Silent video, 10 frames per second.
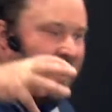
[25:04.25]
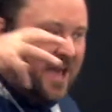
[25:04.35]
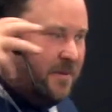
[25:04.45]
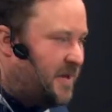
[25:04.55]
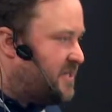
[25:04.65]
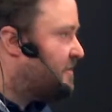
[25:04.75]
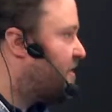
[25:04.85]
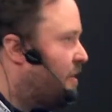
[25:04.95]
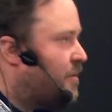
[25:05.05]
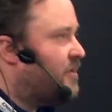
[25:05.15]
a piece of
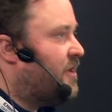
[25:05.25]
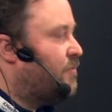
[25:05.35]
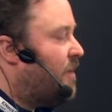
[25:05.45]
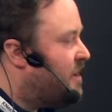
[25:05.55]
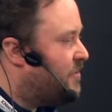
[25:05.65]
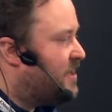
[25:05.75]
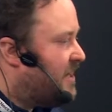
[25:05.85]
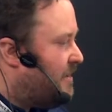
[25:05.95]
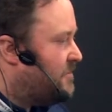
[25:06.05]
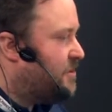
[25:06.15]
code that you write on your
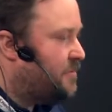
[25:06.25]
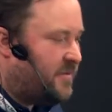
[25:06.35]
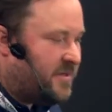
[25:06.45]
laptop,